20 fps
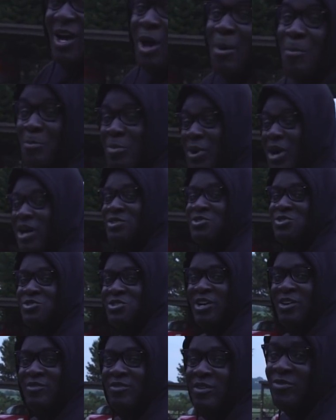A budge
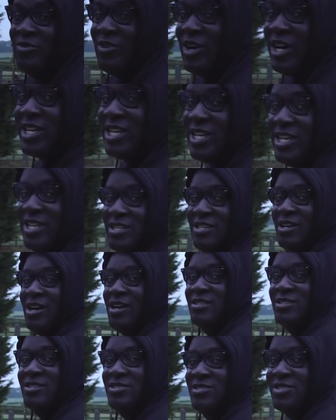of a fucking
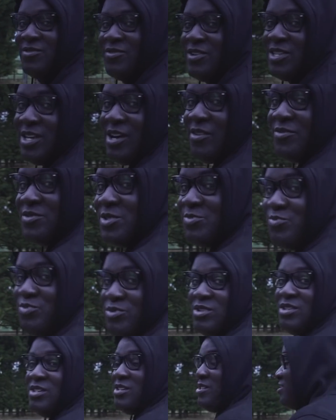Honda Civic that I've just
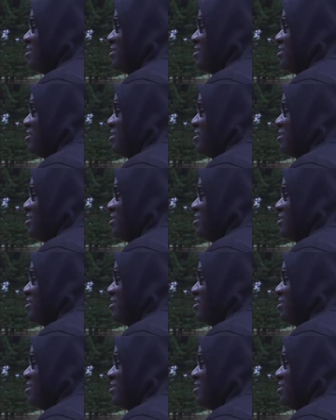bought.